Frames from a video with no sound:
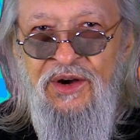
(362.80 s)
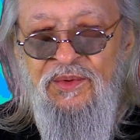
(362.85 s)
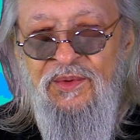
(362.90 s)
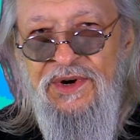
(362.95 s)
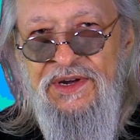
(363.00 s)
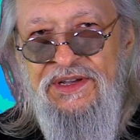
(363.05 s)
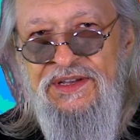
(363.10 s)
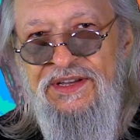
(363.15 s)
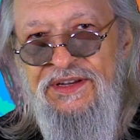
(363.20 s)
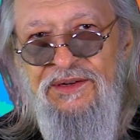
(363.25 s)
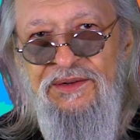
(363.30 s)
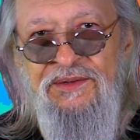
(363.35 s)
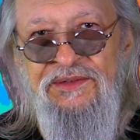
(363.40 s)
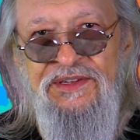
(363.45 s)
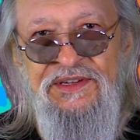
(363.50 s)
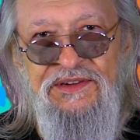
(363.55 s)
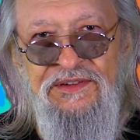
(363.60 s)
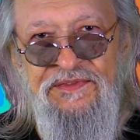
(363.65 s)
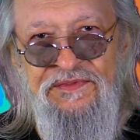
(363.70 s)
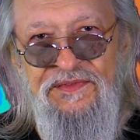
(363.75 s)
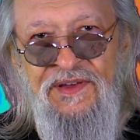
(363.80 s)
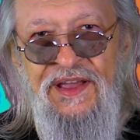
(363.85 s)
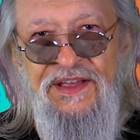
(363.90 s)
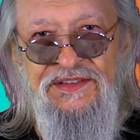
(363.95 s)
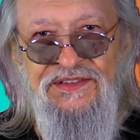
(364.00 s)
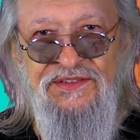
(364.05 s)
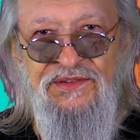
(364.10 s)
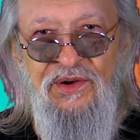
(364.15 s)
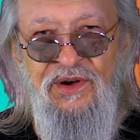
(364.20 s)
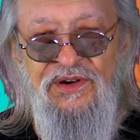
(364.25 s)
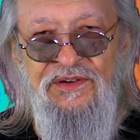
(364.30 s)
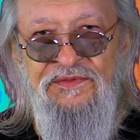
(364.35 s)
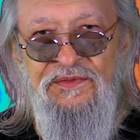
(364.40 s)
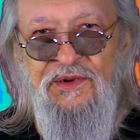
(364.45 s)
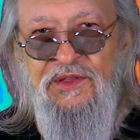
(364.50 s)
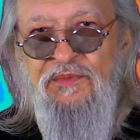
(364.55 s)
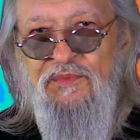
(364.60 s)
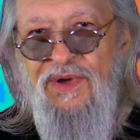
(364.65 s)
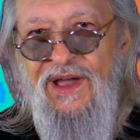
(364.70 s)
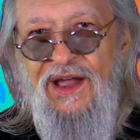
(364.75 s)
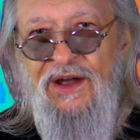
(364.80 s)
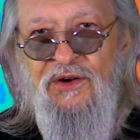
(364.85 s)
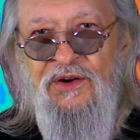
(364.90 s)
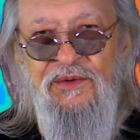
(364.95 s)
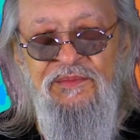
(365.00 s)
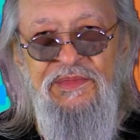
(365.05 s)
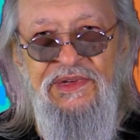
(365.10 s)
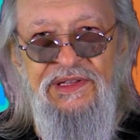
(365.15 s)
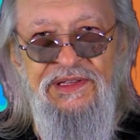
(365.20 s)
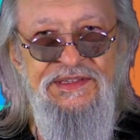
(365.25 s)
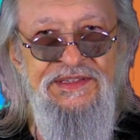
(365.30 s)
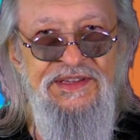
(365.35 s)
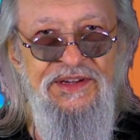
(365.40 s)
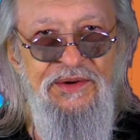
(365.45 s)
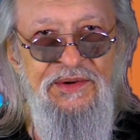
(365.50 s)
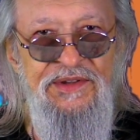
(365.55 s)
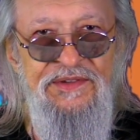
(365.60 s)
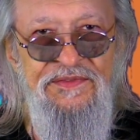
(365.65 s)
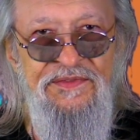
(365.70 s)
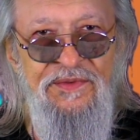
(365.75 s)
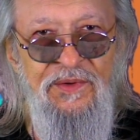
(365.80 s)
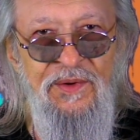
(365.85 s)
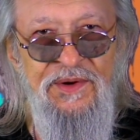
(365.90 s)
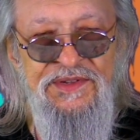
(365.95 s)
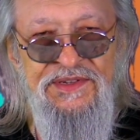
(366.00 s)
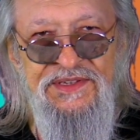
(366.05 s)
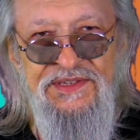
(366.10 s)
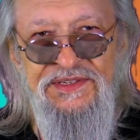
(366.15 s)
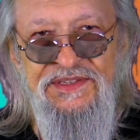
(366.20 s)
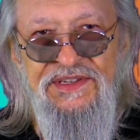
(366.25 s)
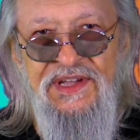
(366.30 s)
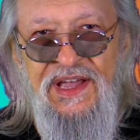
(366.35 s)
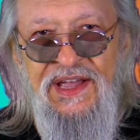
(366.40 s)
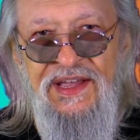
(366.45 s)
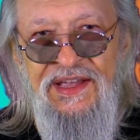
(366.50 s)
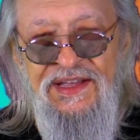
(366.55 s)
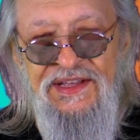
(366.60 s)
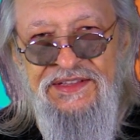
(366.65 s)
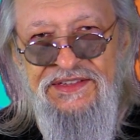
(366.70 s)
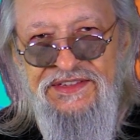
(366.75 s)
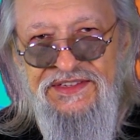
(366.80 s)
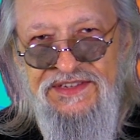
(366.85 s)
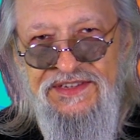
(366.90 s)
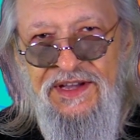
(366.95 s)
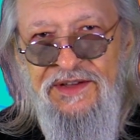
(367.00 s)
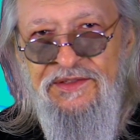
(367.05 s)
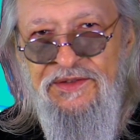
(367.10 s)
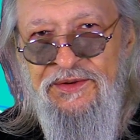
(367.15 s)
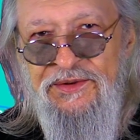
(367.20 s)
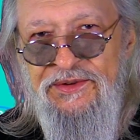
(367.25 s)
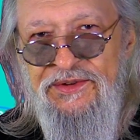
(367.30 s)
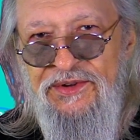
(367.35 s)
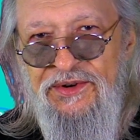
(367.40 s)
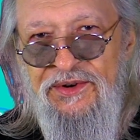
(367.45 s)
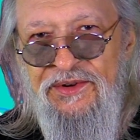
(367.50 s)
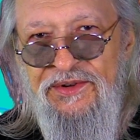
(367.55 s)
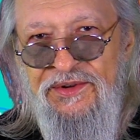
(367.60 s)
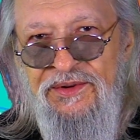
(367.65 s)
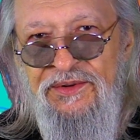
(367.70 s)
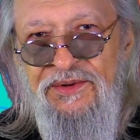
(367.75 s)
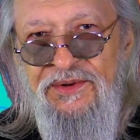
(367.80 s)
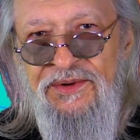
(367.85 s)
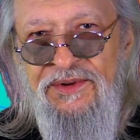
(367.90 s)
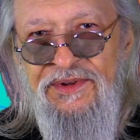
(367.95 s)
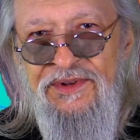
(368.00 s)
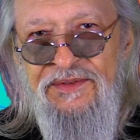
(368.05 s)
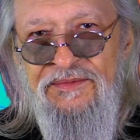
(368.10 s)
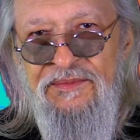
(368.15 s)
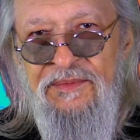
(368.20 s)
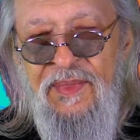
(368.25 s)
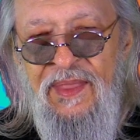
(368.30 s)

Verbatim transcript: were killed in a face off with paramilitary forces in southern Kirkuk